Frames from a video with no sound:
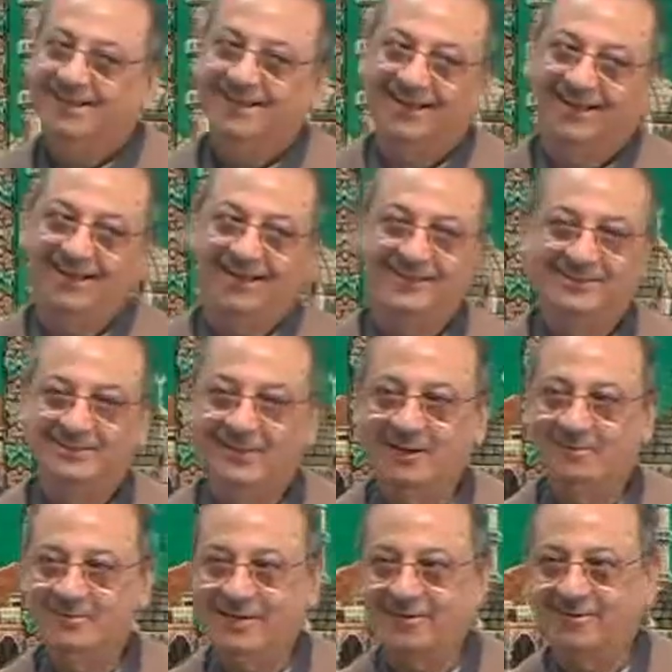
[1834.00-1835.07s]
You
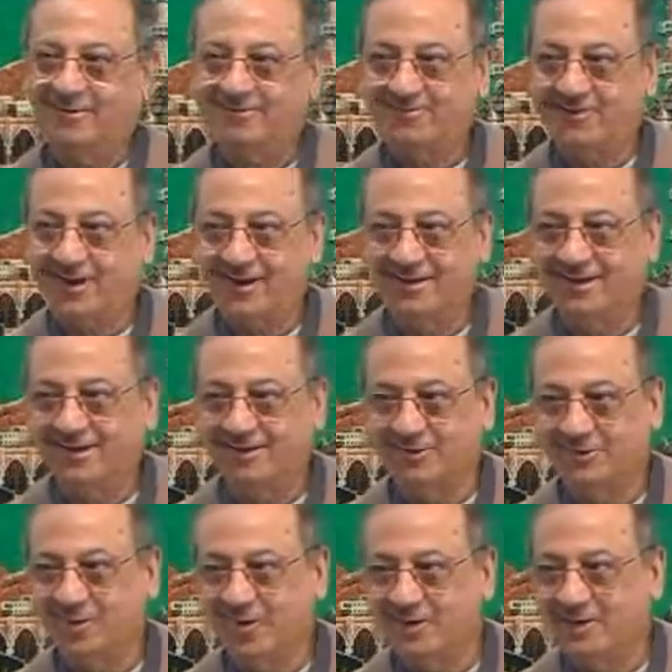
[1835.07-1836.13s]
have never tried it.
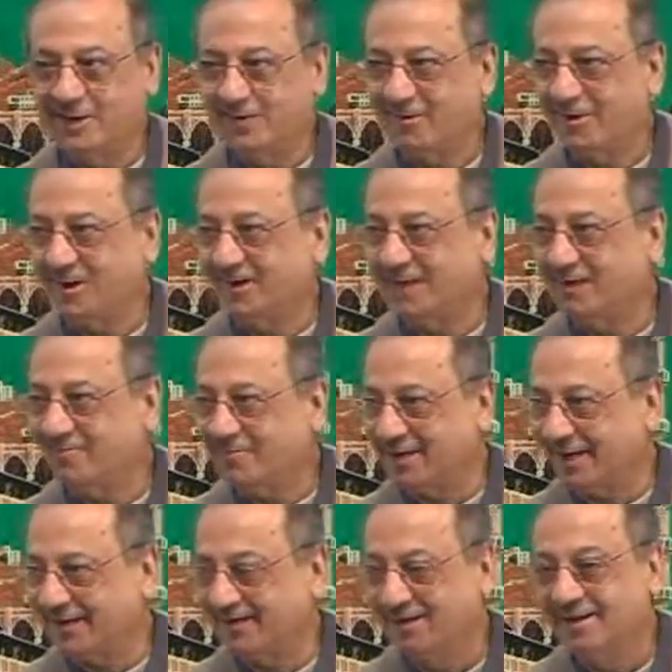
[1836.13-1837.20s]
You have never
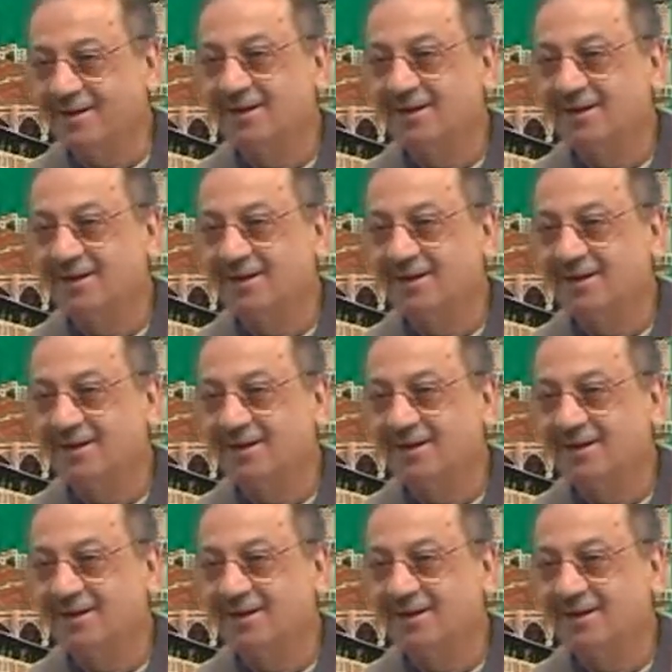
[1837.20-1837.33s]
attempted.